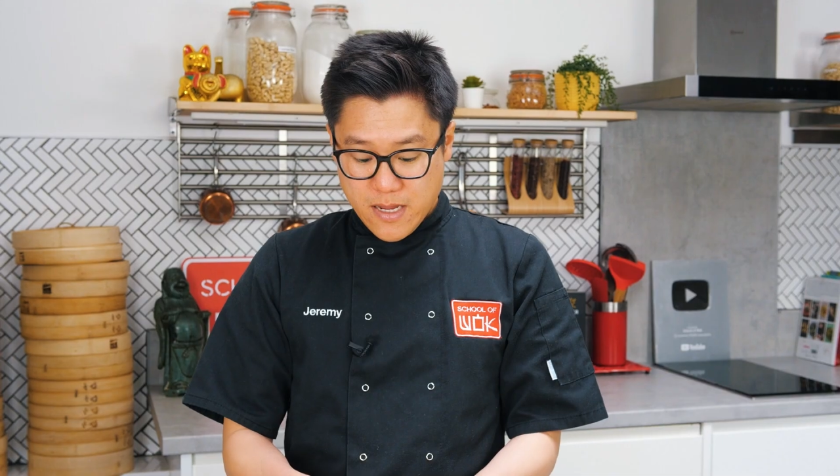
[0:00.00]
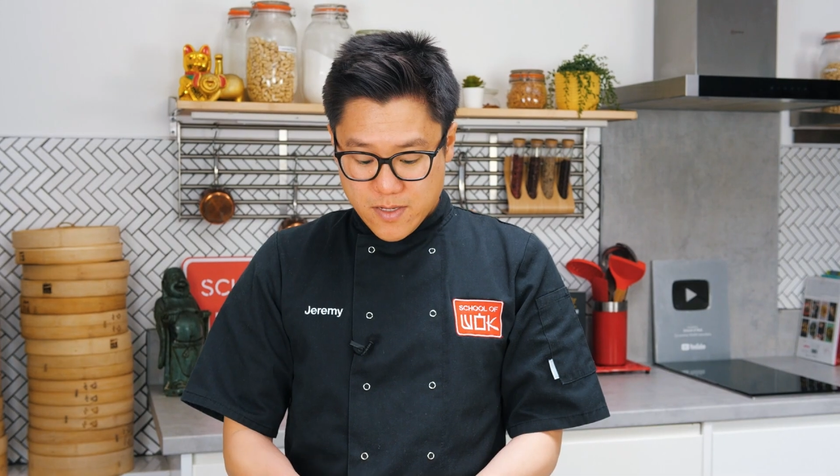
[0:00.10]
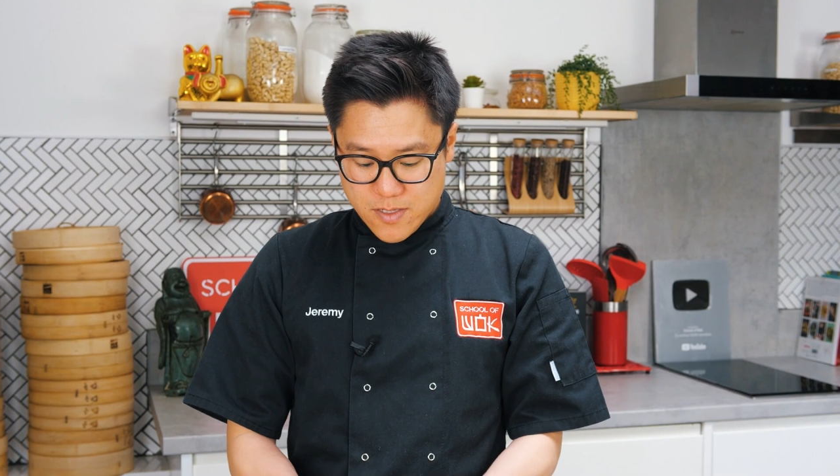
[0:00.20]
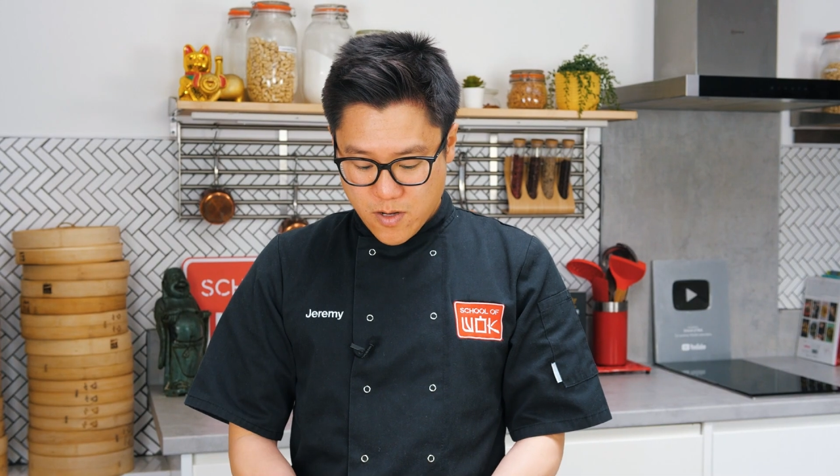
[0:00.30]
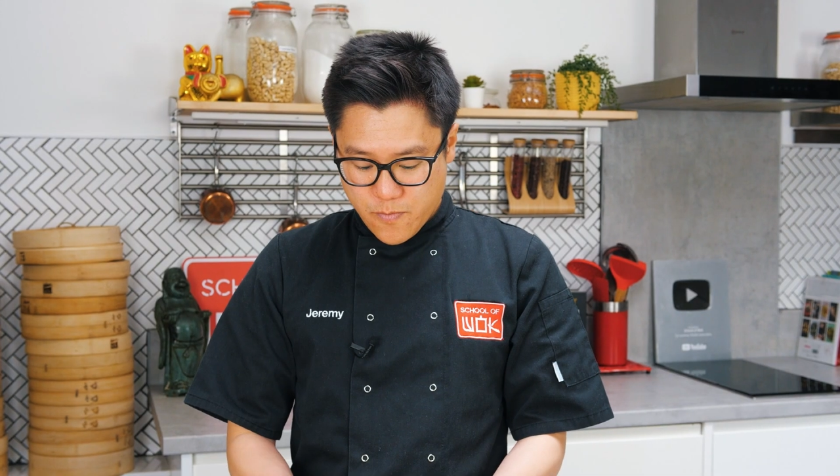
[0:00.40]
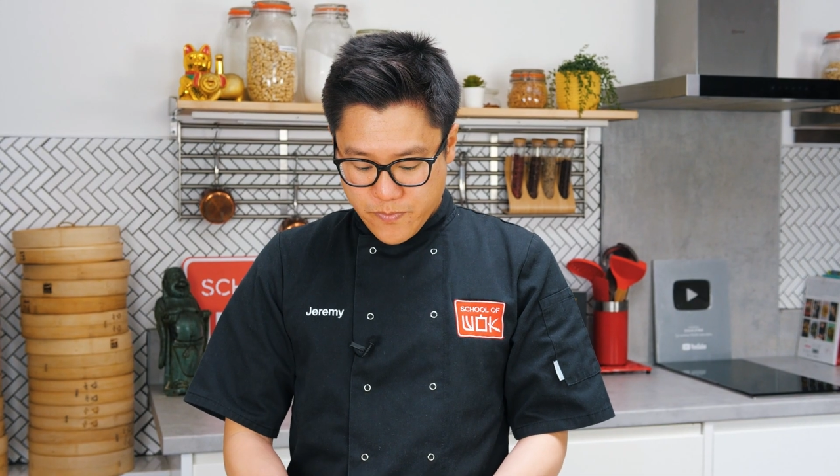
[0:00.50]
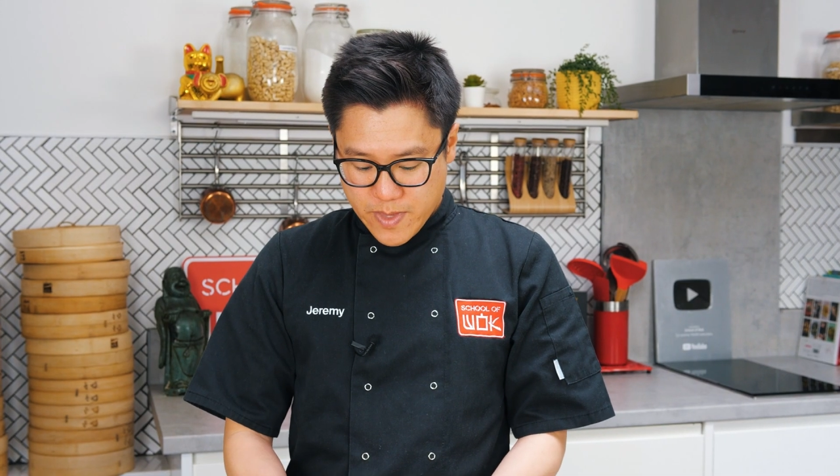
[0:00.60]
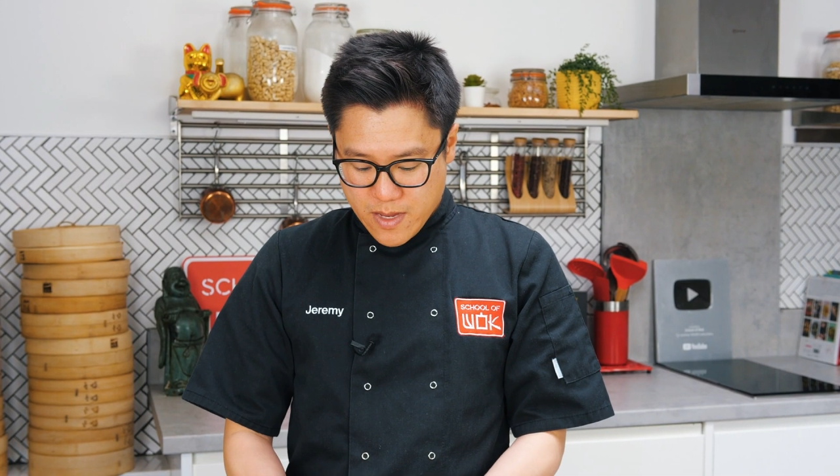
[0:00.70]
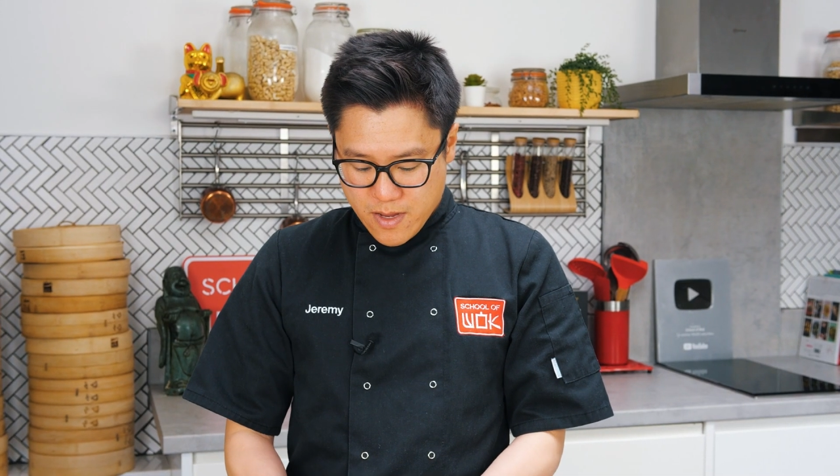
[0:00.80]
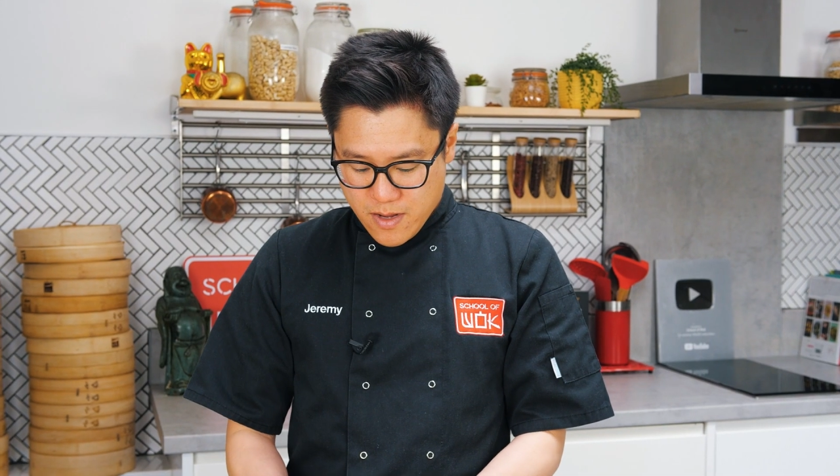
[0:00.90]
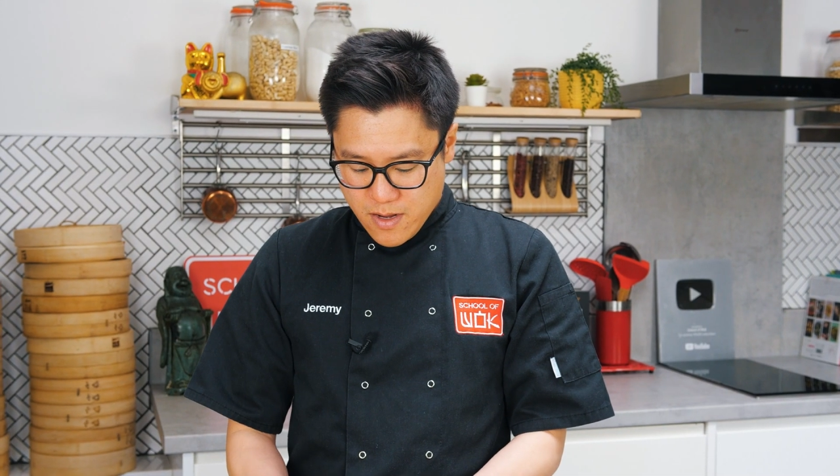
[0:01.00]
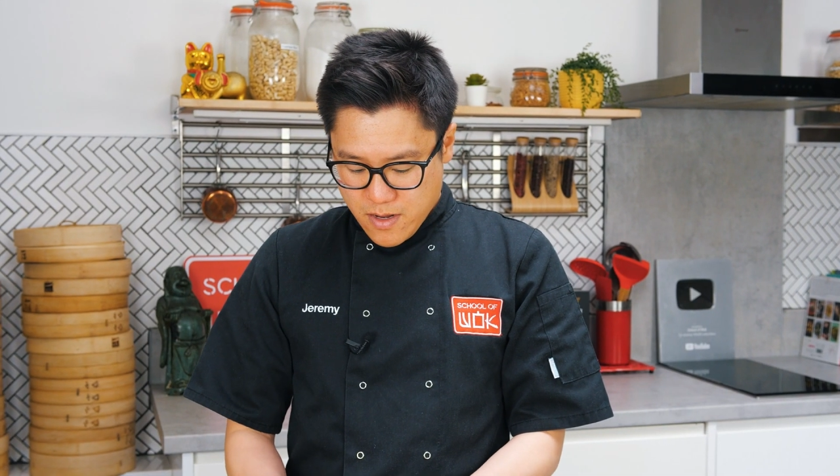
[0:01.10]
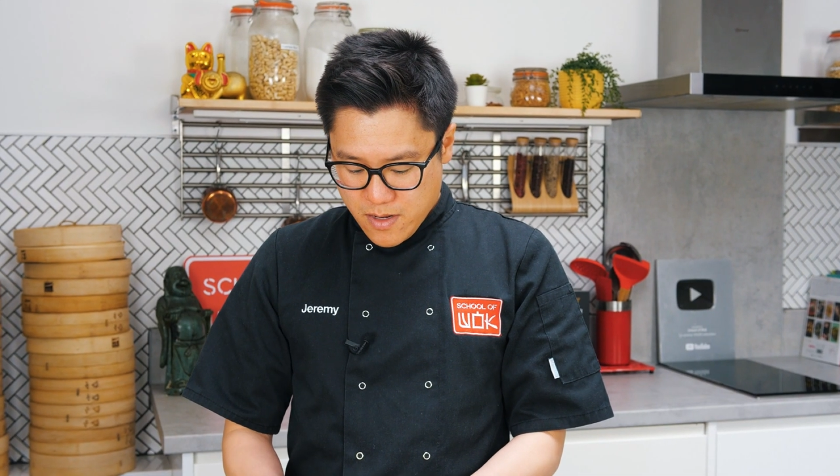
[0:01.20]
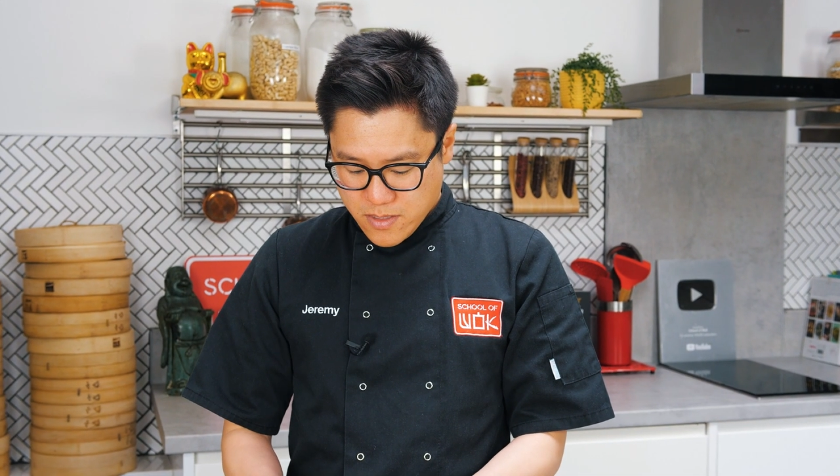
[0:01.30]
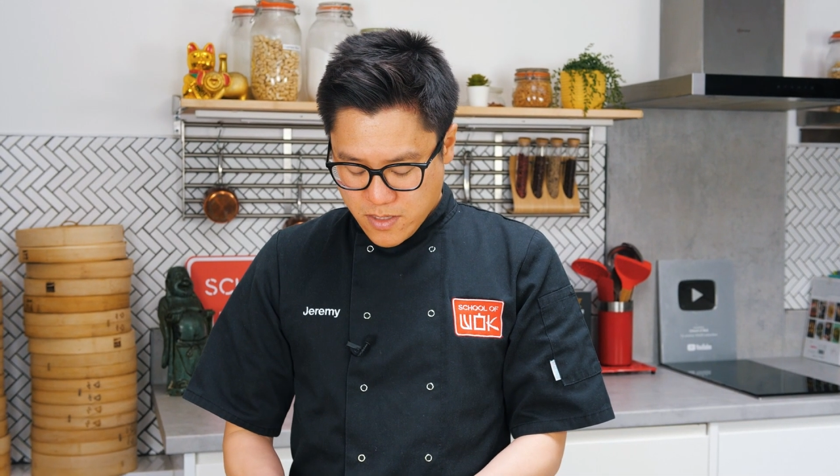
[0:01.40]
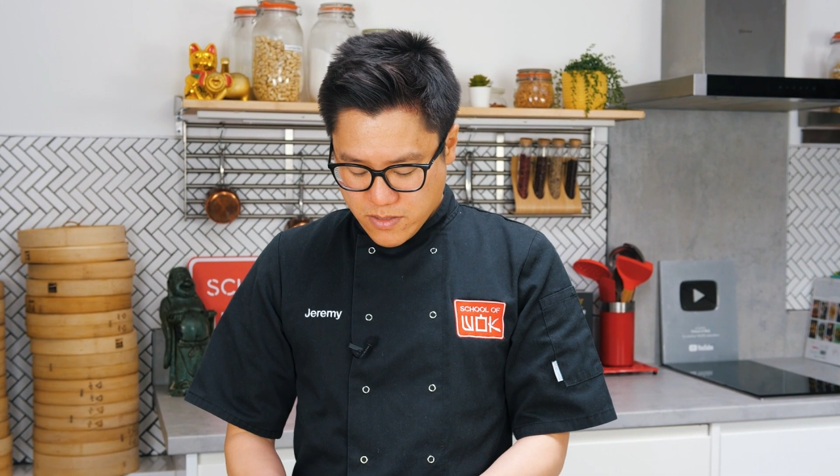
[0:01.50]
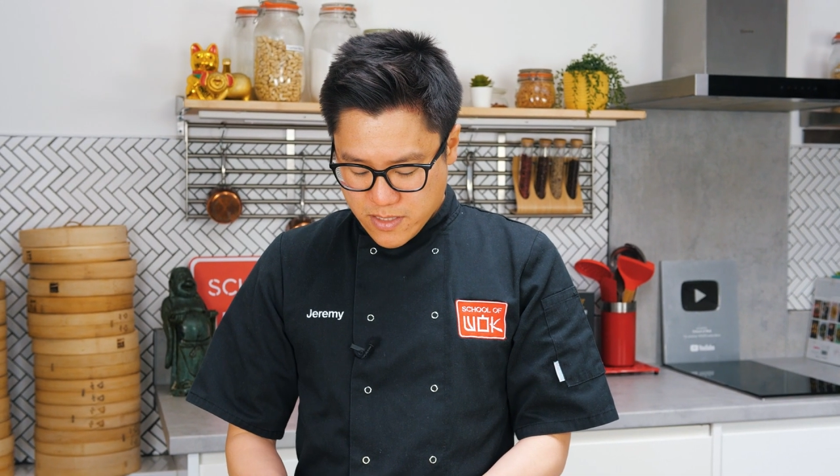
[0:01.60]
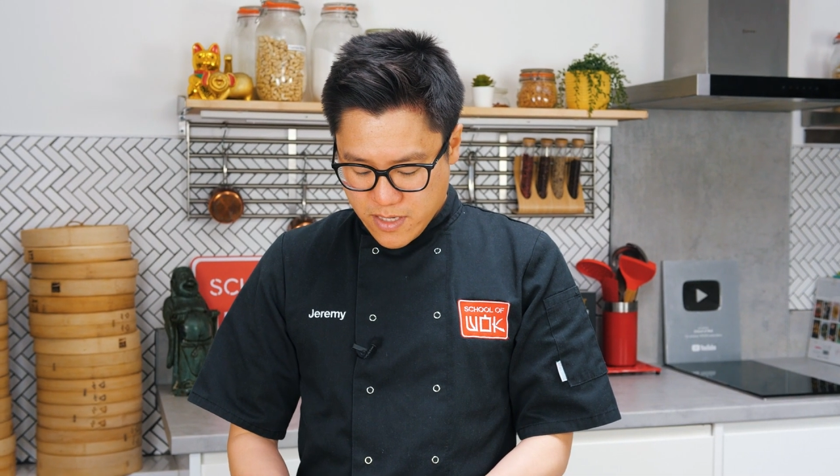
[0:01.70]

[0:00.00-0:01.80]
So salted